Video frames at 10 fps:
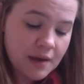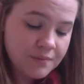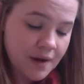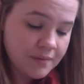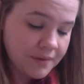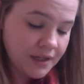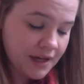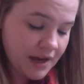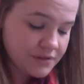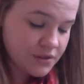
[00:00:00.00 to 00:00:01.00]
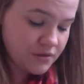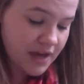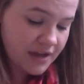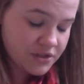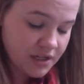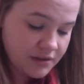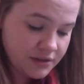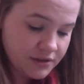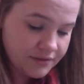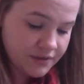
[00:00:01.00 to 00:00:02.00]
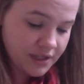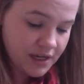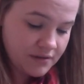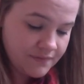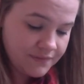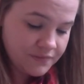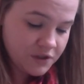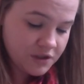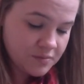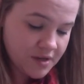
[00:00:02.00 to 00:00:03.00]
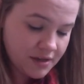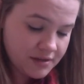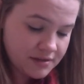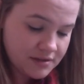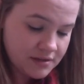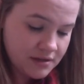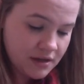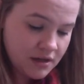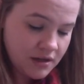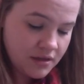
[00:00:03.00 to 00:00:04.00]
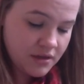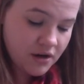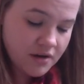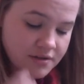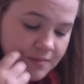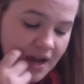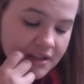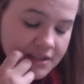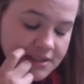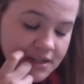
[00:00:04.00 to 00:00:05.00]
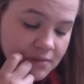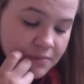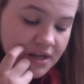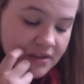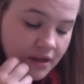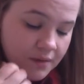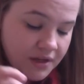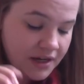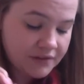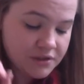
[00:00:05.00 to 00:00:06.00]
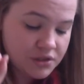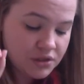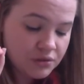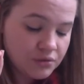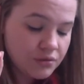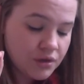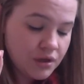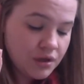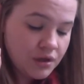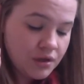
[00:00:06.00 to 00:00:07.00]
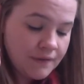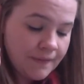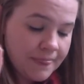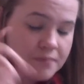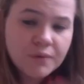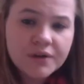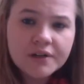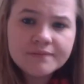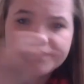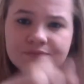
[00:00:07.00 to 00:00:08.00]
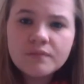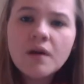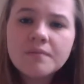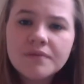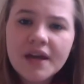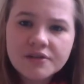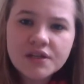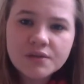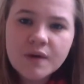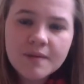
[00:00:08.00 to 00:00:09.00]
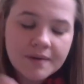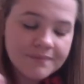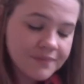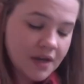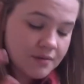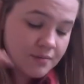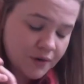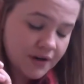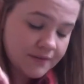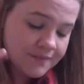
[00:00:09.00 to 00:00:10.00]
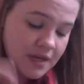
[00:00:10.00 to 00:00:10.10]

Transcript: probably gonna have to do the edging a little differently, just because there are some eyelets in it, but I think I'm gonna have to do the border. The edging is what I meant, the border.